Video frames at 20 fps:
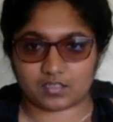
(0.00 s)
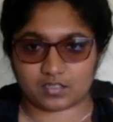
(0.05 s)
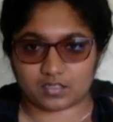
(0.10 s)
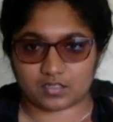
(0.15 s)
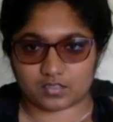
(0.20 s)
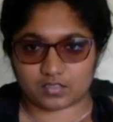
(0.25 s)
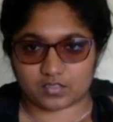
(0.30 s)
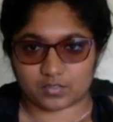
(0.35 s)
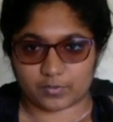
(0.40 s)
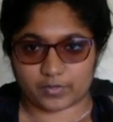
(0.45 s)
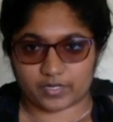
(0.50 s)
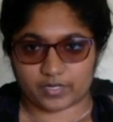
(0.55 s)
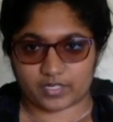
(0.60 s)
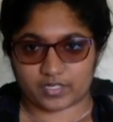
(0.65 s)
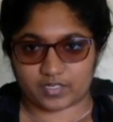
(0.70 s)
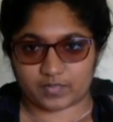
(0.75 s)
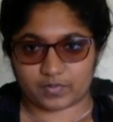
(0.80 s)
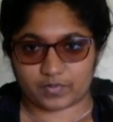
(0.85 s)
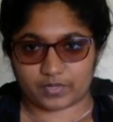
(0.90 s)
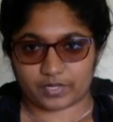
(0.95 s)
So we're going
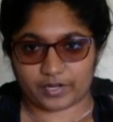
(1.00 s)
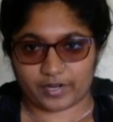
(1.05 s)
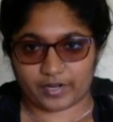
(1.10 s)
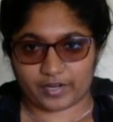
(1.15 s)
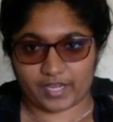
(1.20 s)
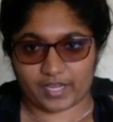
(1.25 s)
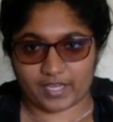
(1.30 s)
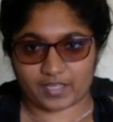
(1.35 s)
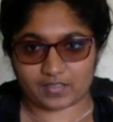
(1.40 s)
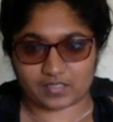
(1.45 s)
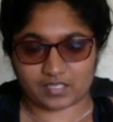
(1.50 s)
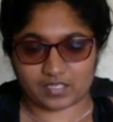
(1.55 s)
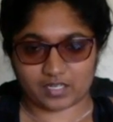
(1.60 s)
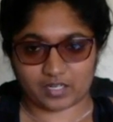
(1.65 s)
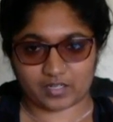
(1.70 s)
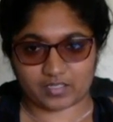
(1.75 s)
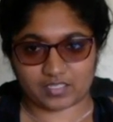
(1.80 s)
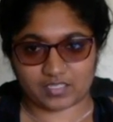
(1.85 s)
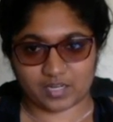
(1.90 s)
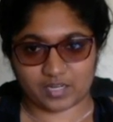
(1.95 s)
to put our hands on
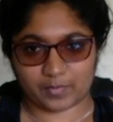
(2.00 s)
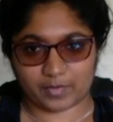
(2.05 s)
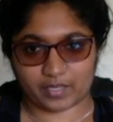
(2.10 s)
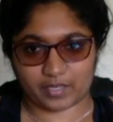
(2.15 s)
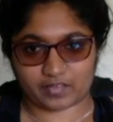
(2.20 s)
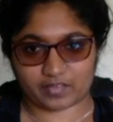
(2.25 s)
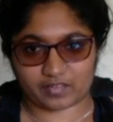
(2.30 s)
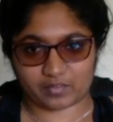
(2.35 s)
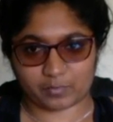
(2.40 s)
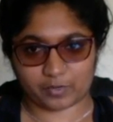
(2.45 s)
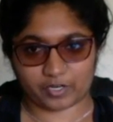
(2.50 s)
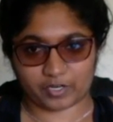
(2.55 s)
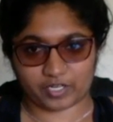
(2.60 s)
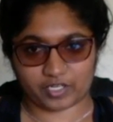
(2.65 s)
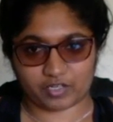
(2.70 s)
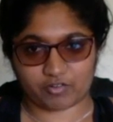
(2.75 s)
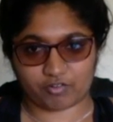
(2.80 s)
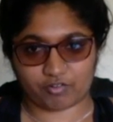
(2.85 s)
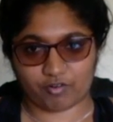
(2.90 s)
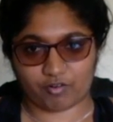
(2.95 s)
our stomachs and we're going
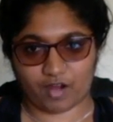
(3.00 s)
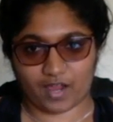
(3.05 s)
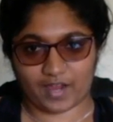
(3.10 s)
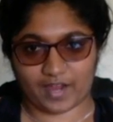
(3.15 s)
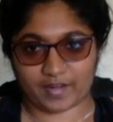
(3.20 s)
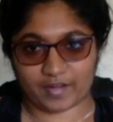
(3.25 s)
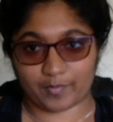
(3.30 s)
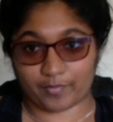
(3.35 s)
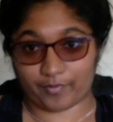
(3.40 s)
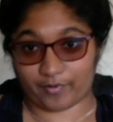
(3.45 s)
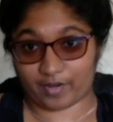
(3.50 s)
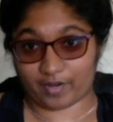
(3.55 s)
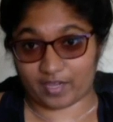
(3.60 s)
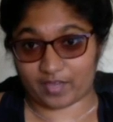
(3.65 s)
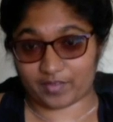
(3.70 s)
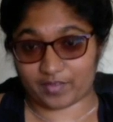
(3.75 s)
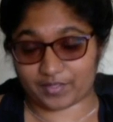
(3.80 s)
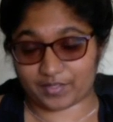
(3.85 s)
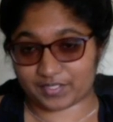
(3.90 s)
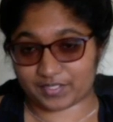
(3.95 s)
to try to
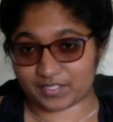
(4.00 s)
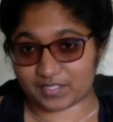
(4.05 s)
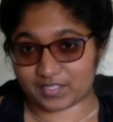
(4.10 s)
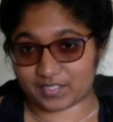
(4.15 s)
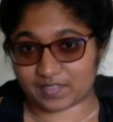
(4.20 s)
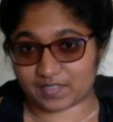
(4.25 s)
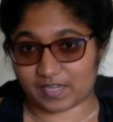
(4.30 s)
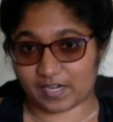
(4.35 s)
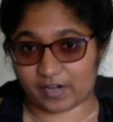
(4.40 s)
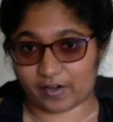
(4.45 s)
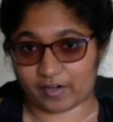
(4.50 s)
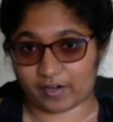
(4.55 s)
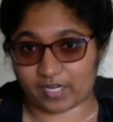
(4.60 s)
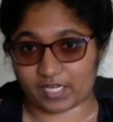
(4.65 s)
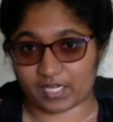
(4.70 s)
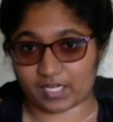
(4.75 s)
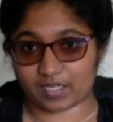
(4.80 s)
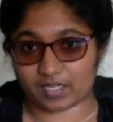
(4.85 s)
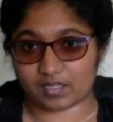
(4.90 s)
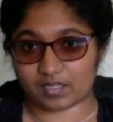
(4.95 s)
breathe into this
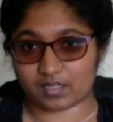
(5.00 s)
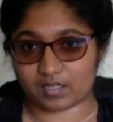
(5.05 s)
area.